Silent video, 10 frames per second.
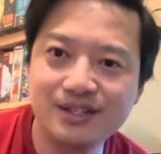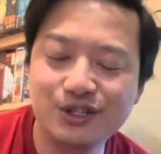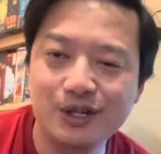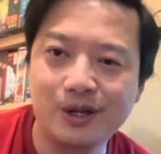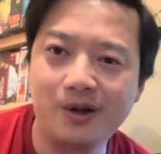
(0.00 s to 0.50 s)

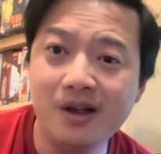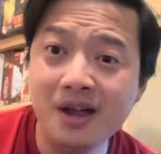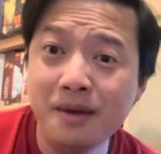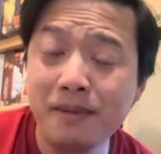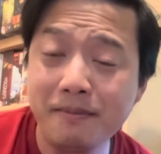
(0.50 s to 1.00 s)
so long.
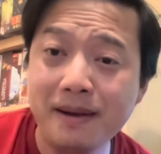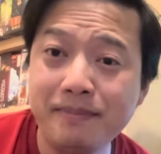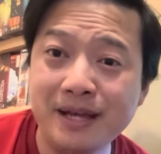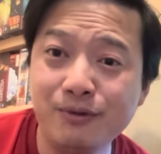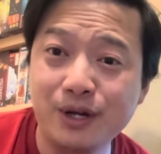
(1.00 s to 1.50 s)
But my
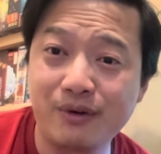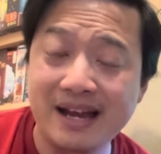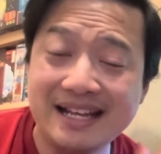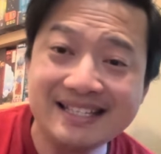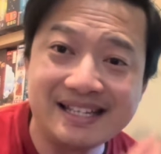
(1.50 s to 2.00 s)
big
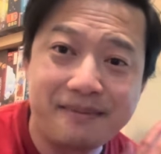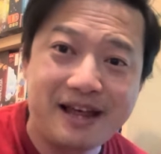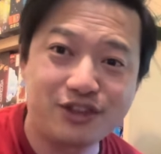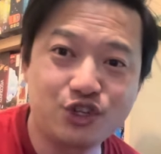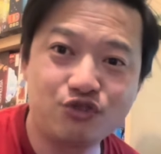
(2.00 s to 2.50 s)
regret isn't
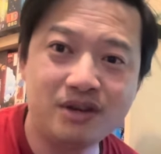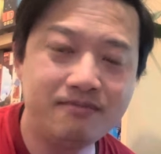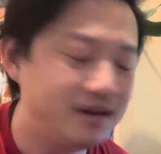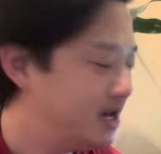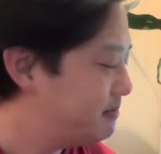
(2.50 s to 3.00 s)
about the
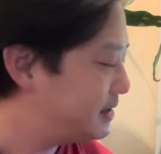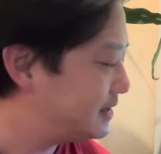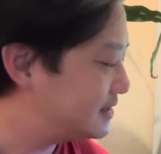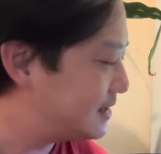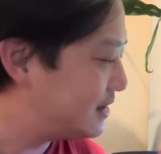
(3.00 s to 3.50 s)
shrimp, but
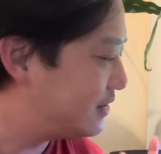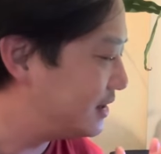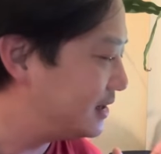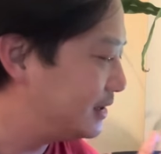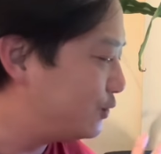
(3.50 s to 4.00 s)
it's the
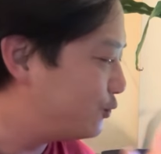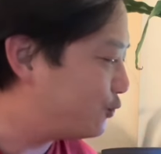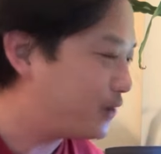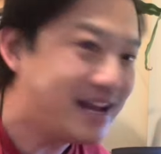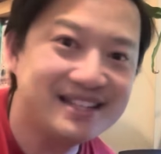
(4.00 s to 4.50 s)
little
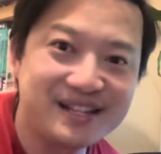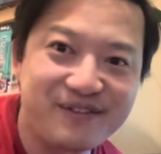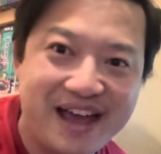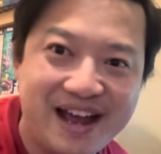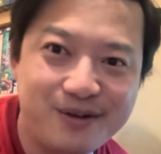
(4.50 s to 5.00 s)
friends that
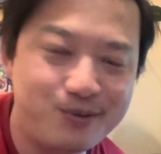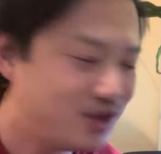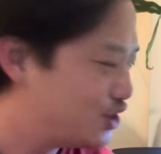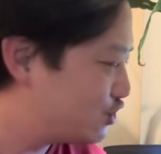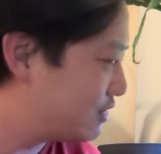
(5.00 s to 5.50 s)
I've added with
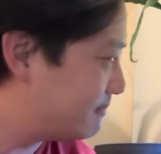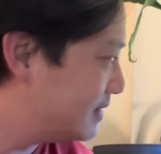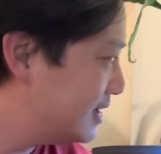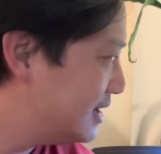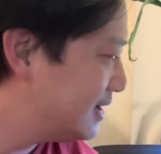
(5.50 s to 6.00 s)
the shrimp.
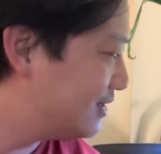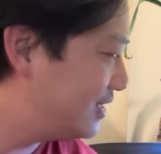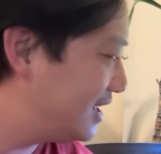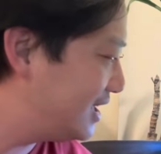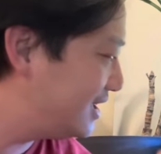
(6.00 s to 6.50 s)

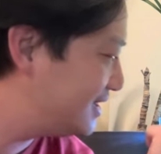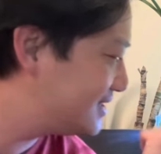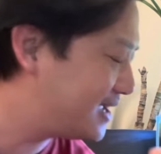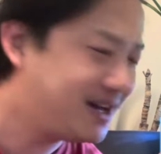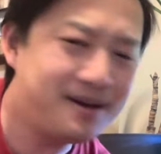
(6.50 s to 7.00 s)
These
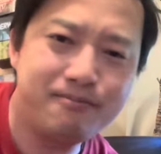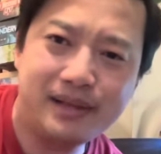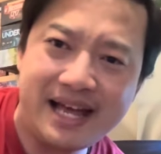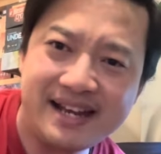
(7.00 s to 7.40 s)
bladder